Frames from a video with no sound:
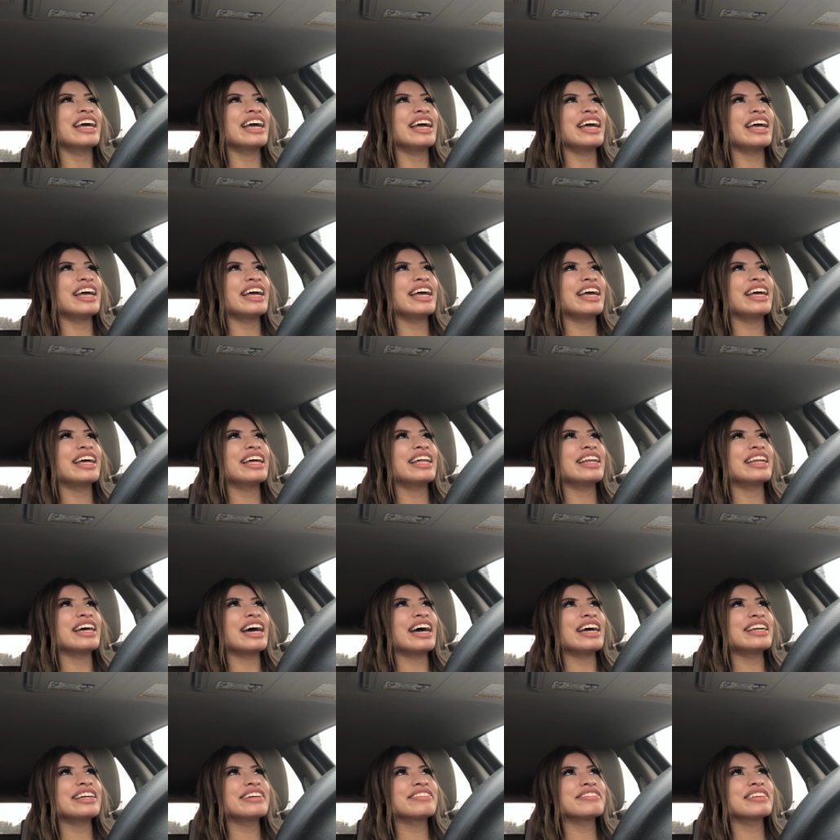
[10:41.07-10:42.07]
And
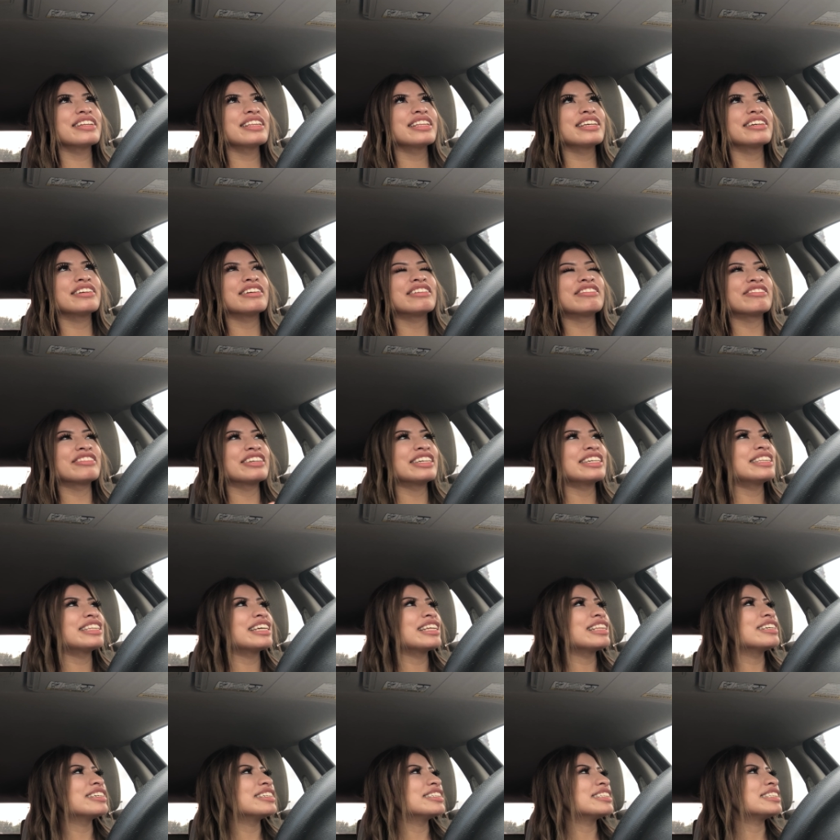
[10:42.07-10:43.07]
I didn't really read the
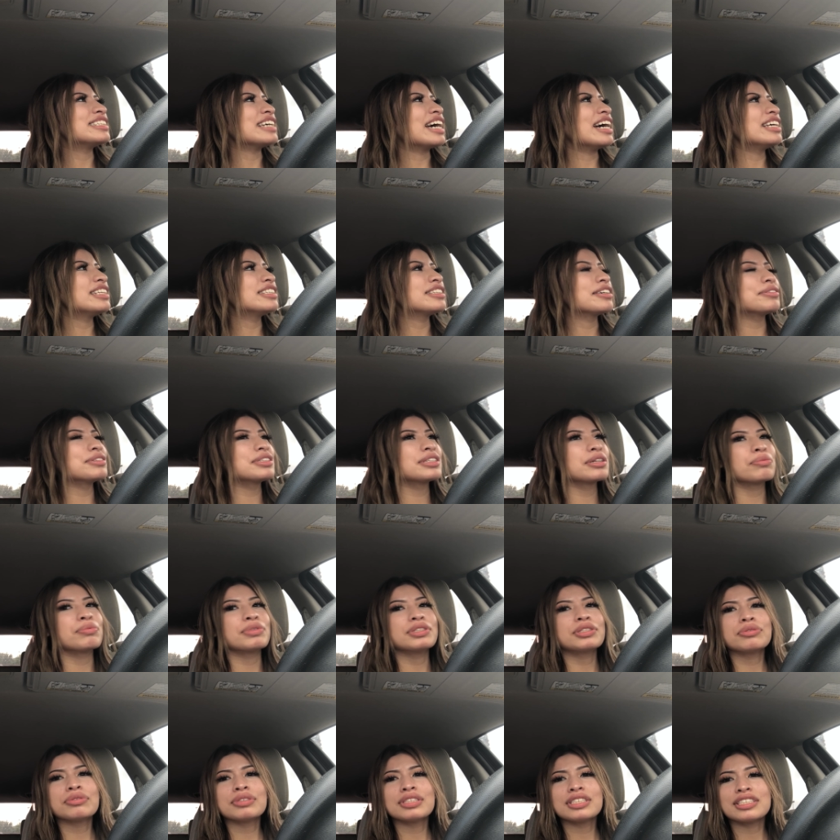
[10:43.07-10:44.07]
little signs. I was like,
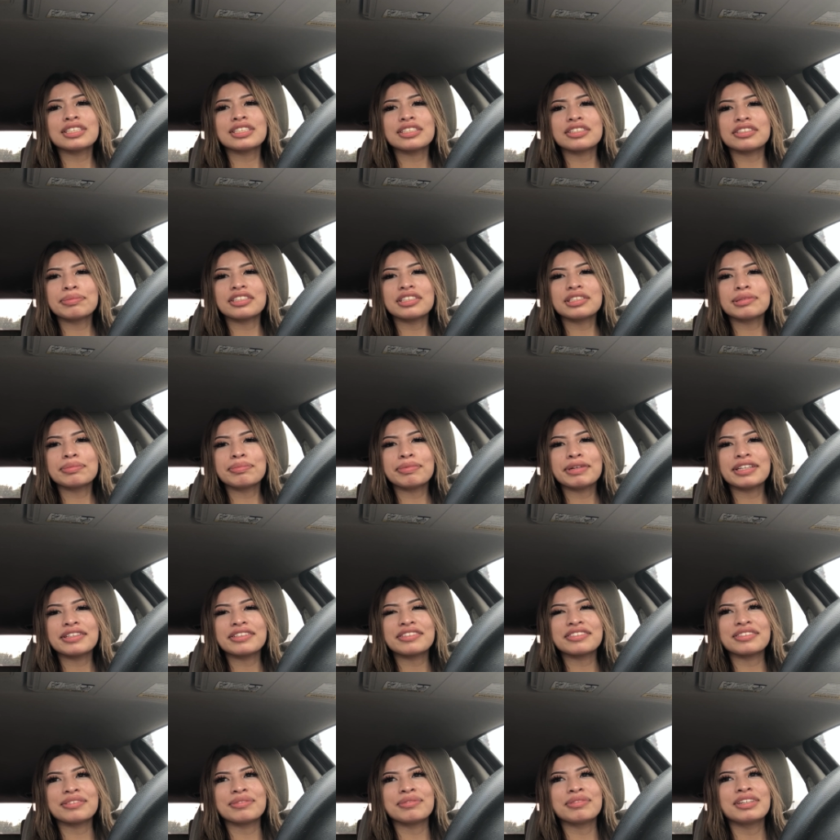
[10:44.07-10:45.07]
which one's the girls'
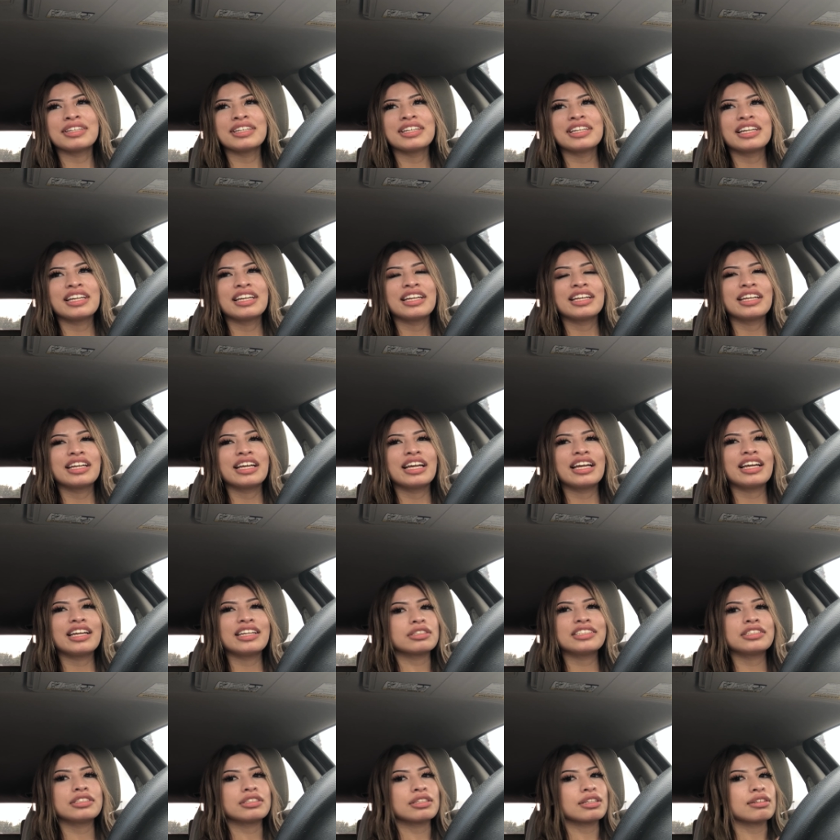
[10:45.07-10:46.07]
bathroom? And
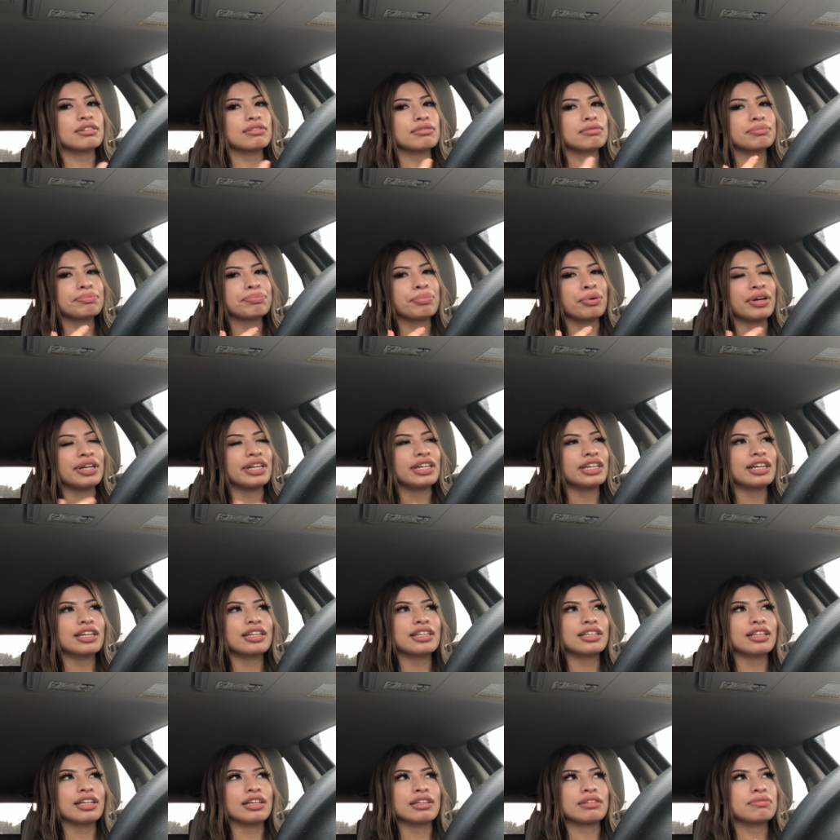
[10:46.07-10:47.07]
she's like, pointing at it
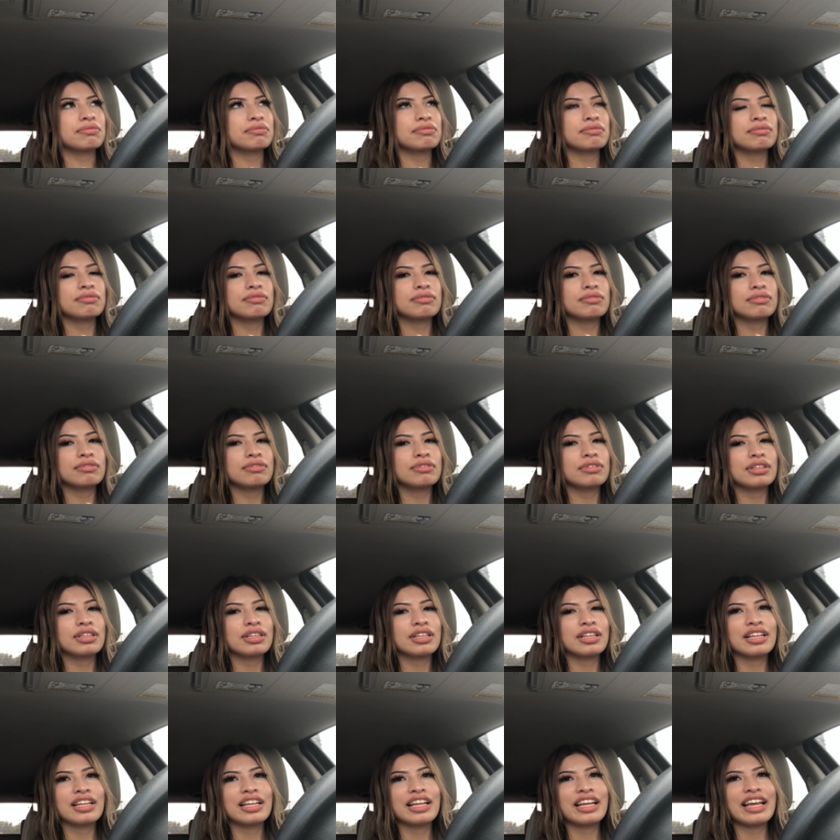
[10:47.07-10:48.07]
like,
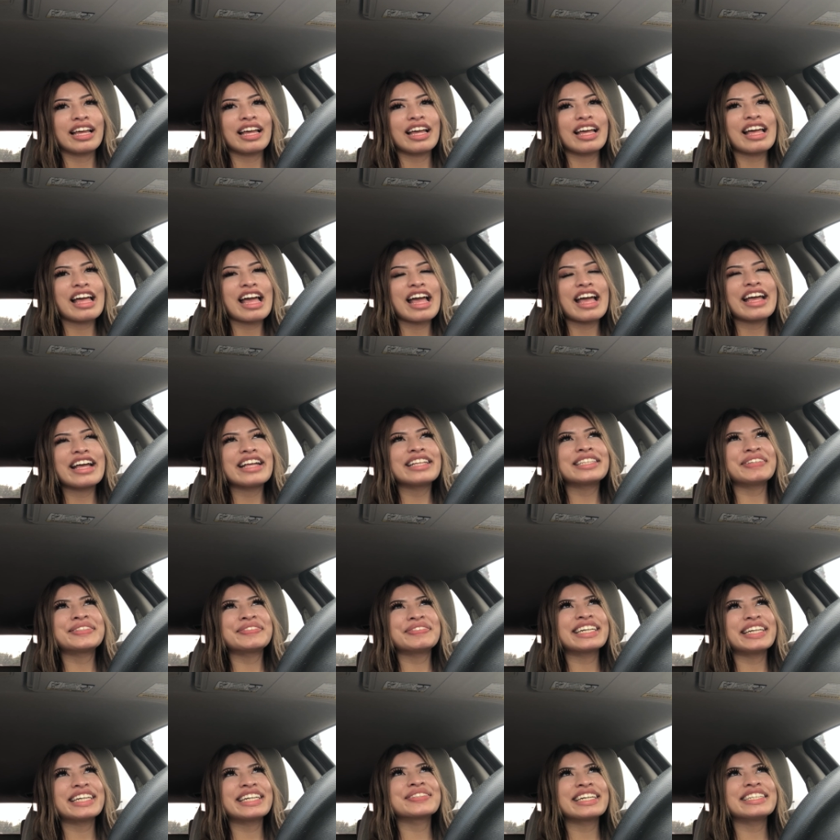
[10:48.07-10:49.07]
it's
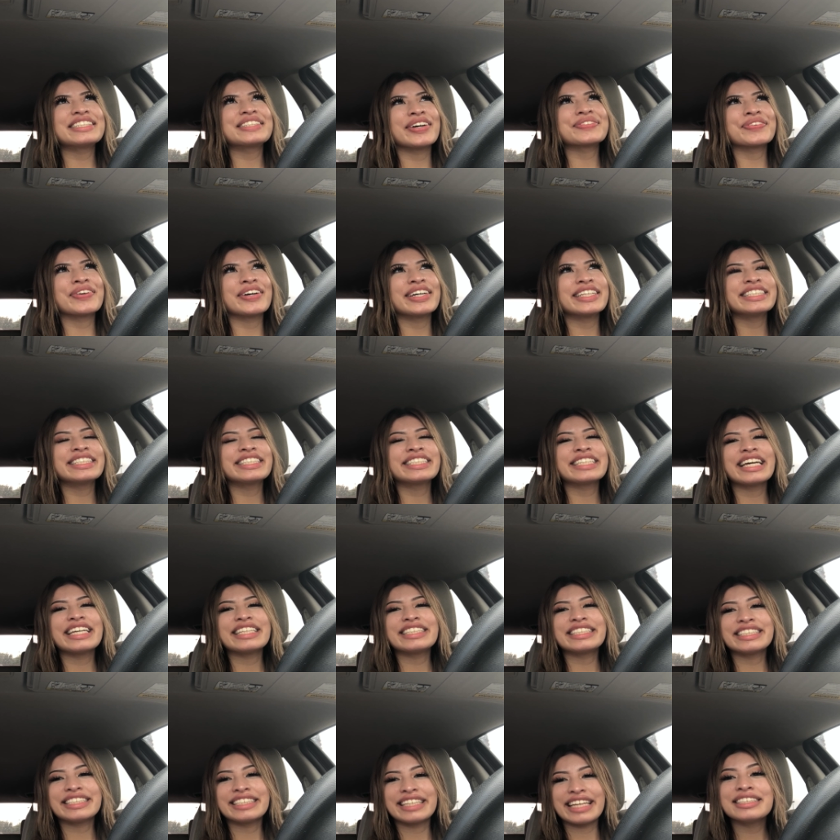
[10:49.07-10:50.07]
because one said
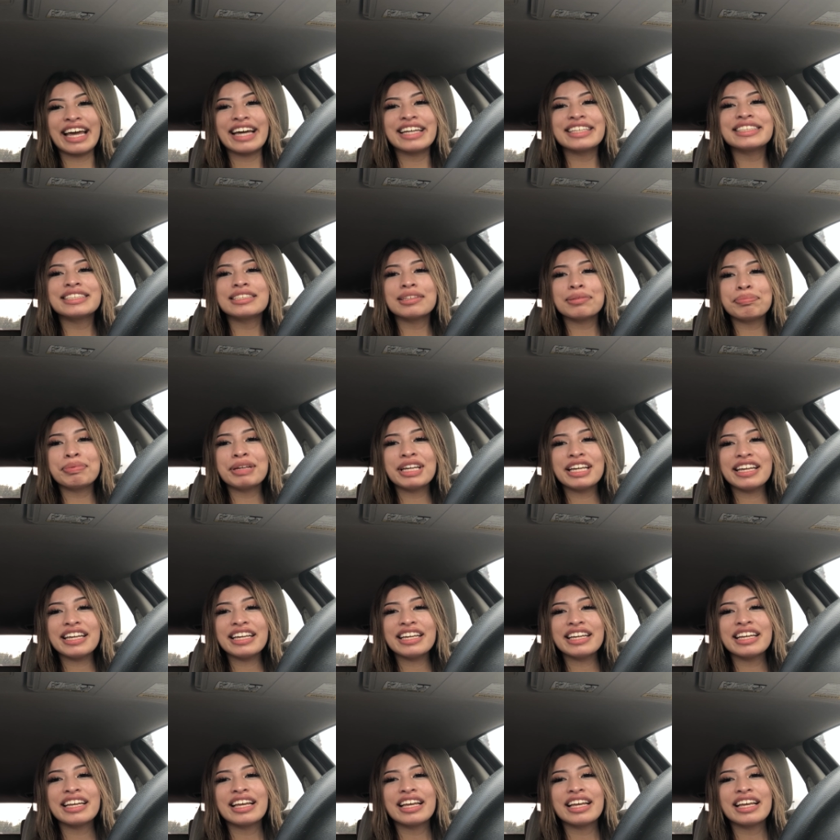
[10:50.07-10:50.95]
stand to pee